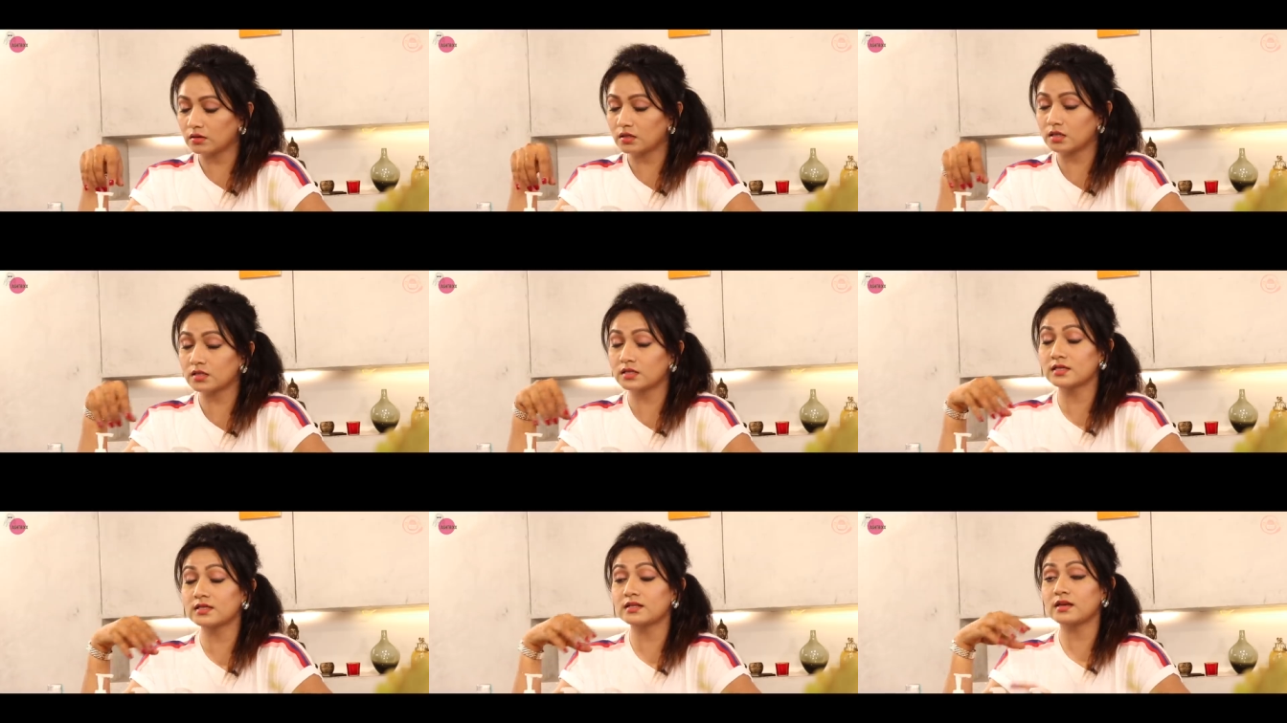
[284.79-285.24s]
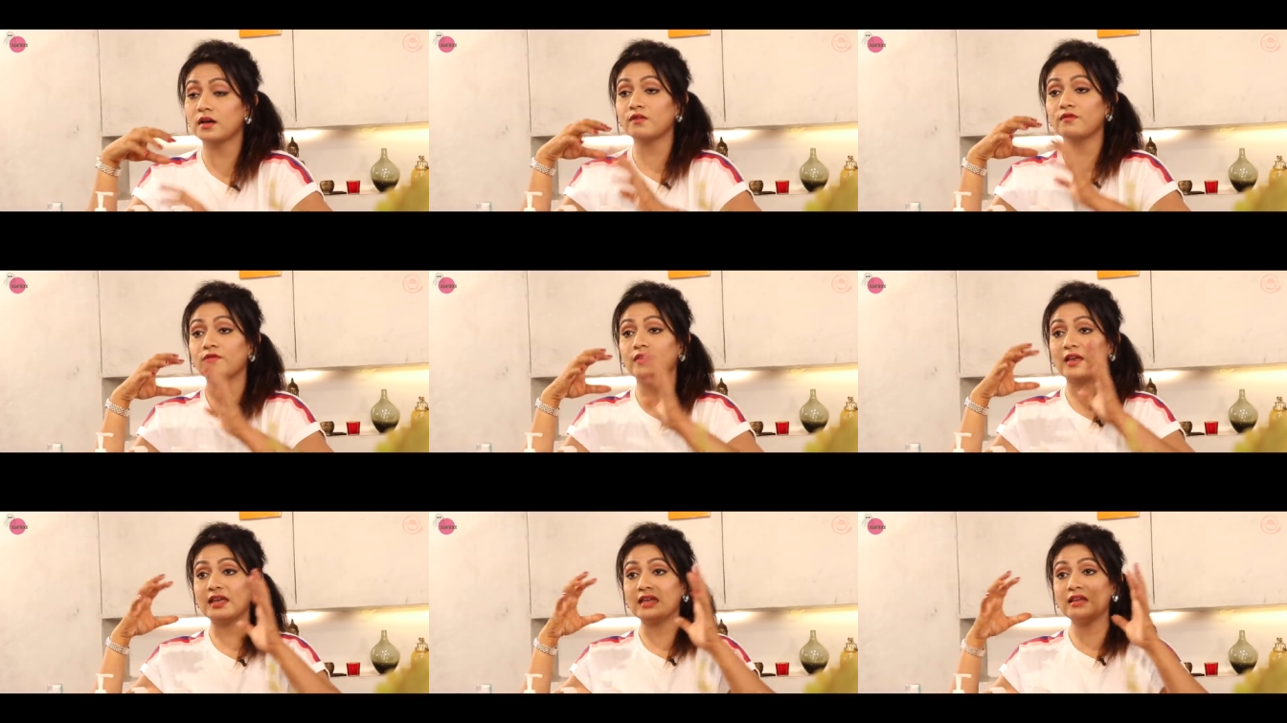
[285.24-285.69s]
this is a
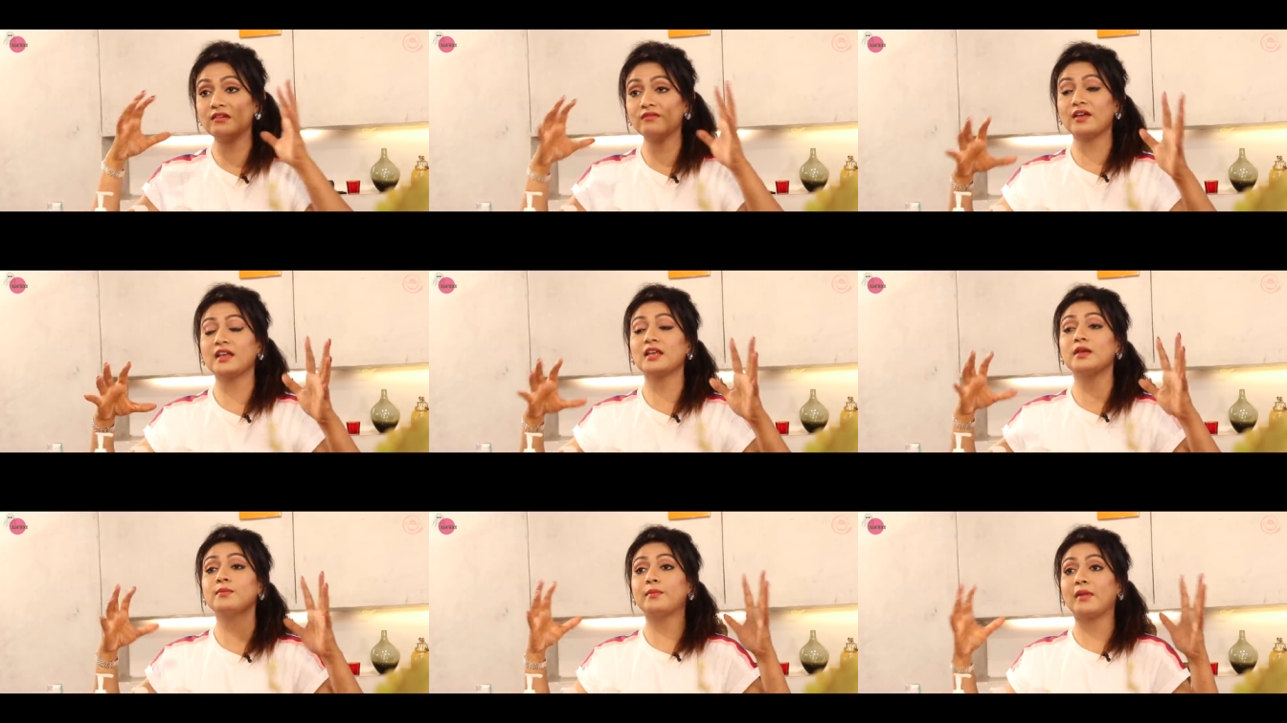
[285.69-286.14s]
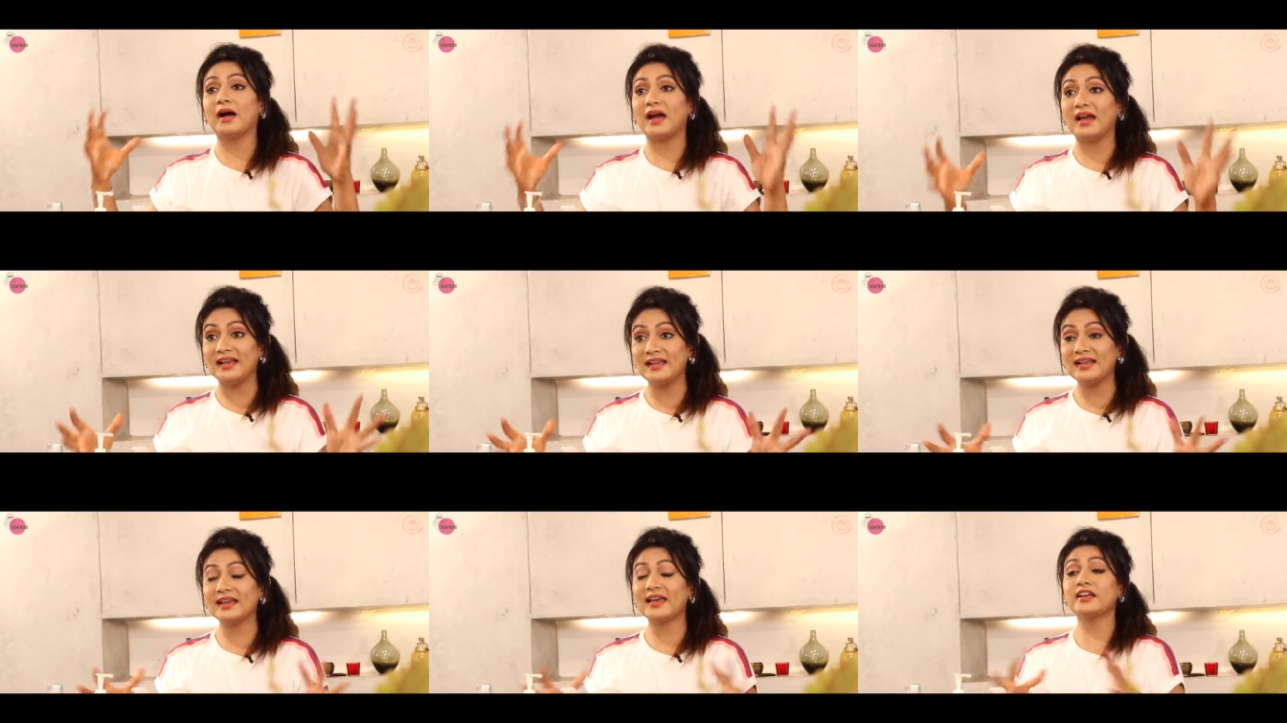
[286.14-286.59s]
very
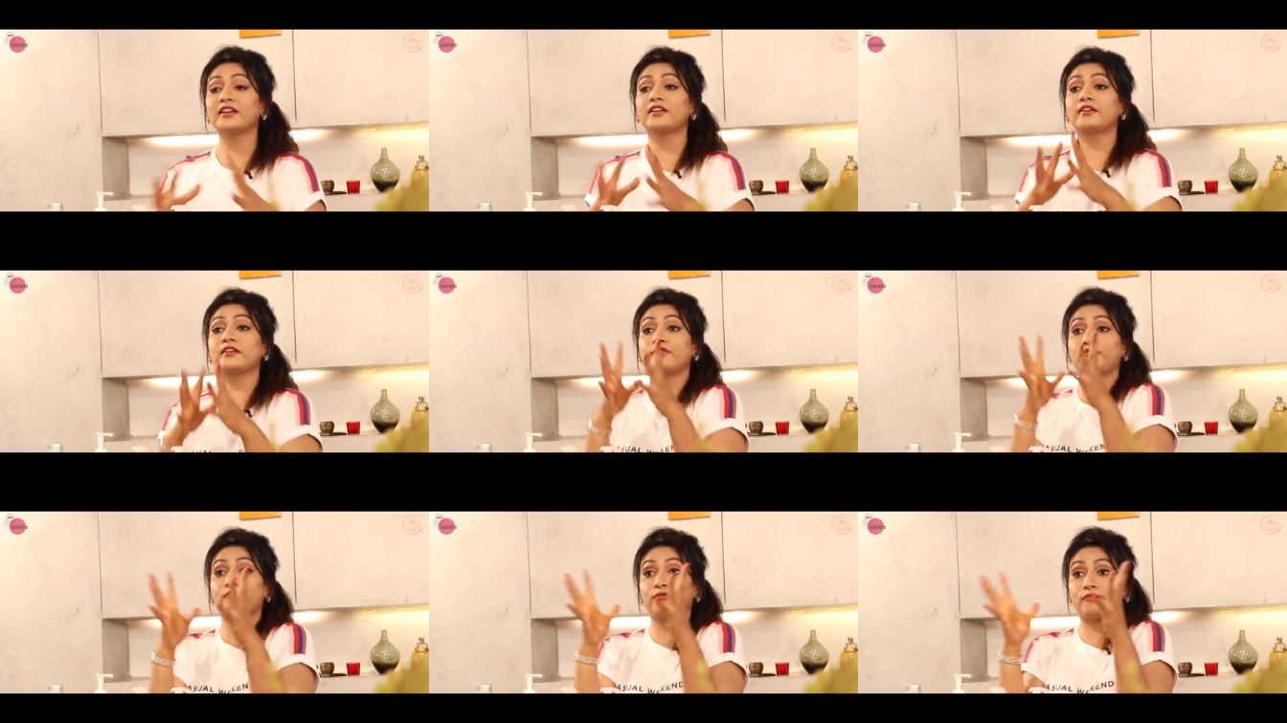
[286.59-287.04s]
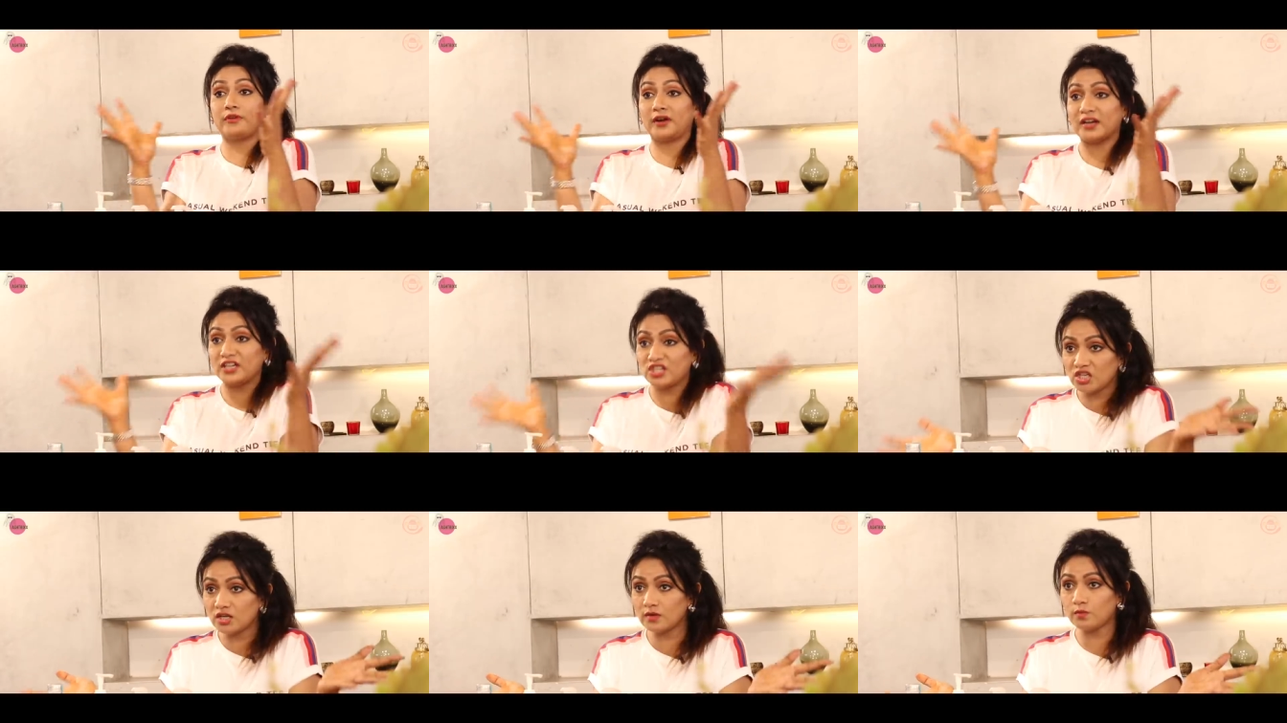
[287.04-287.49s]
mild and
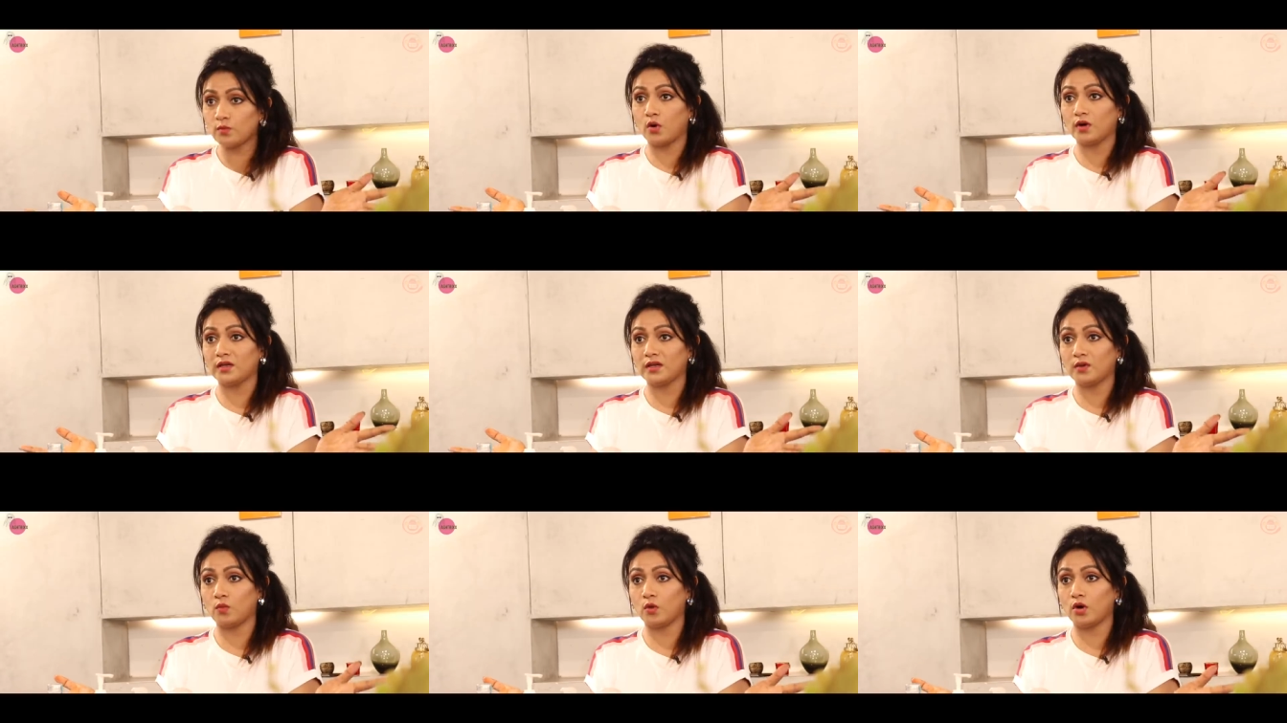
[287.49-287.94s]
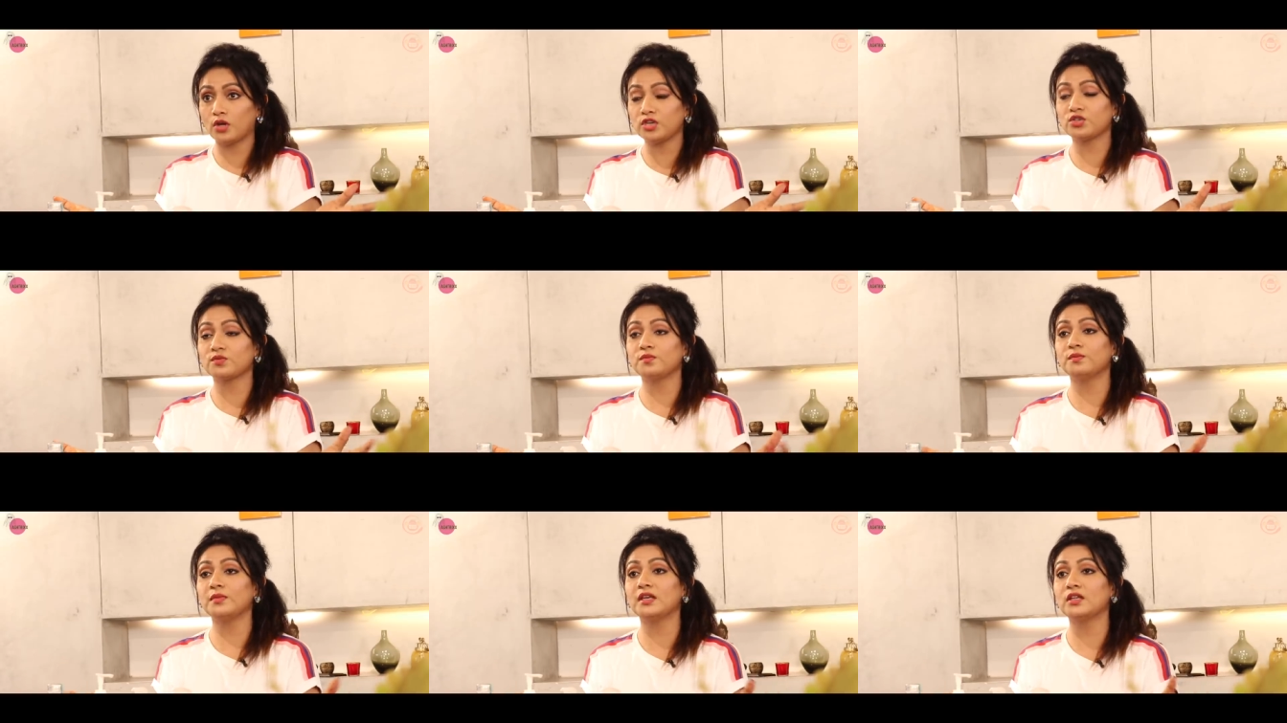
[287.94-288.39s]
refreshing body
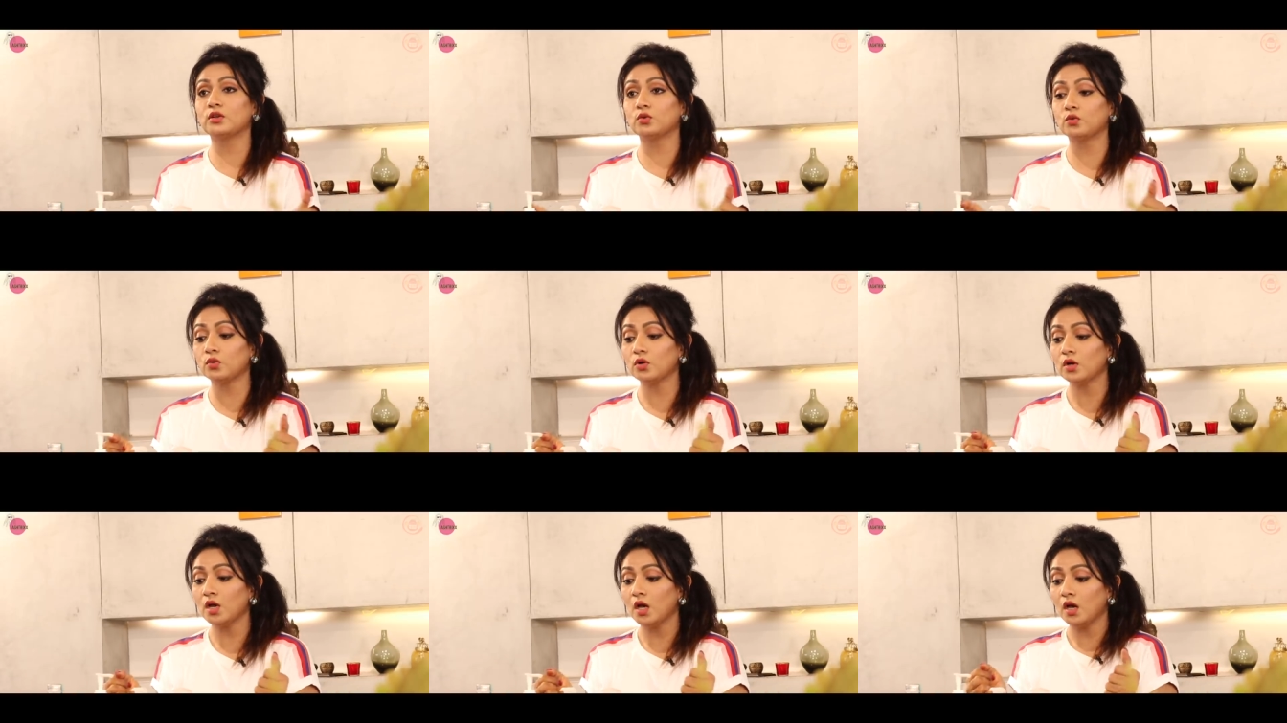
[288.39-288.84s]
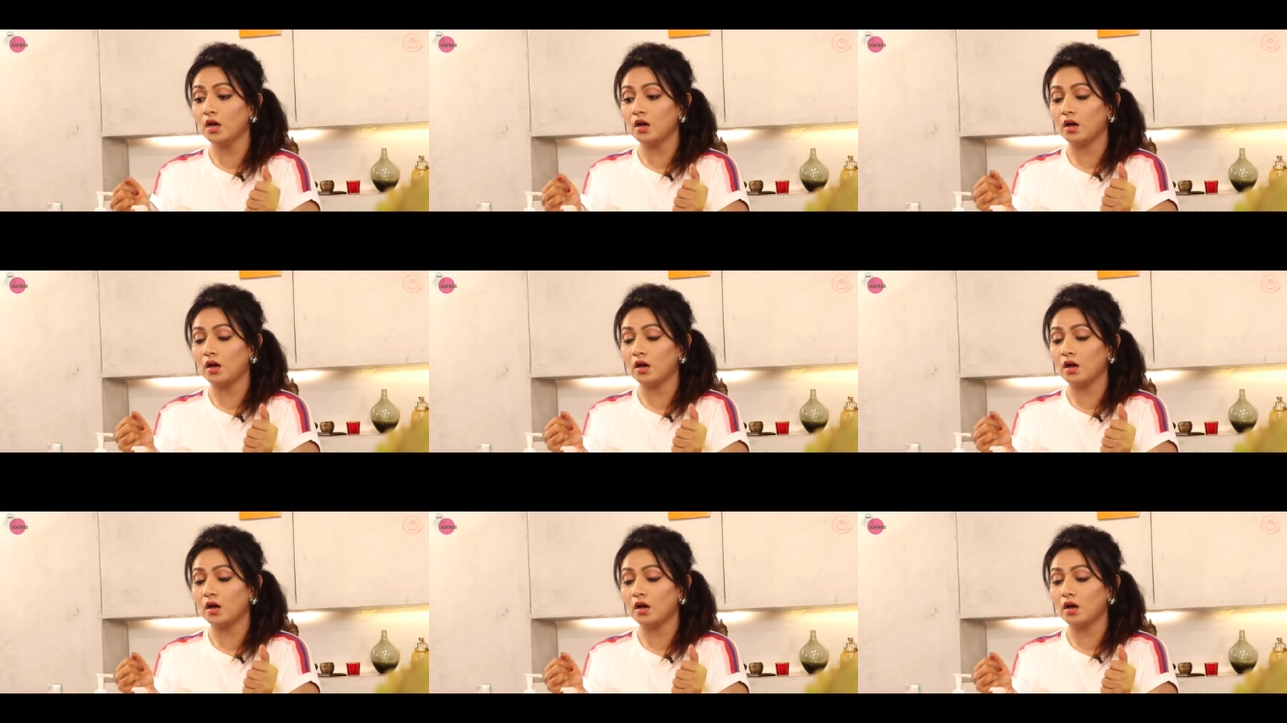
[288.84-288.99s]
wash. Meeru